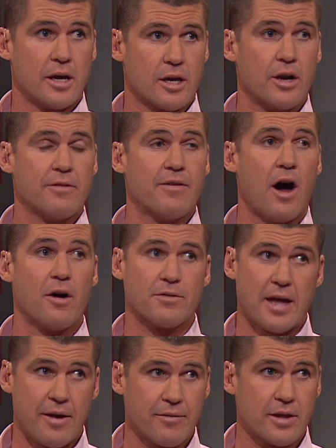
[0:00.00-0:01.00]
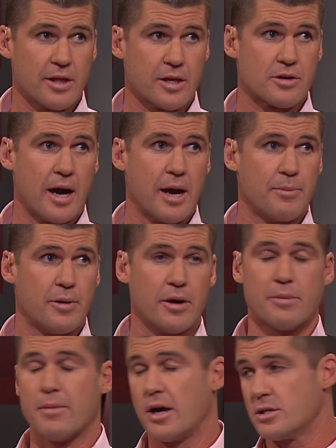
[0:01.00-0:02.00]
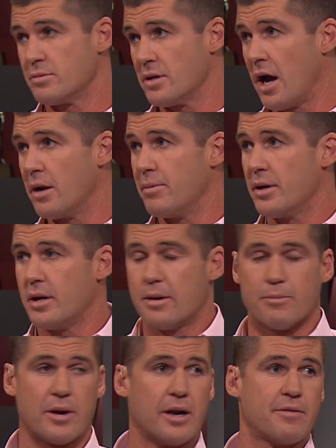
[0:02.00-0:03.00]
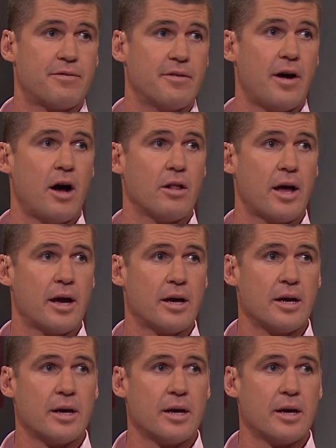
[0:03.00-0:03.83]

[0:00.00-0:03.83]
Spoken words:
got involved heavily at the trade period, most notably Brendan Favola,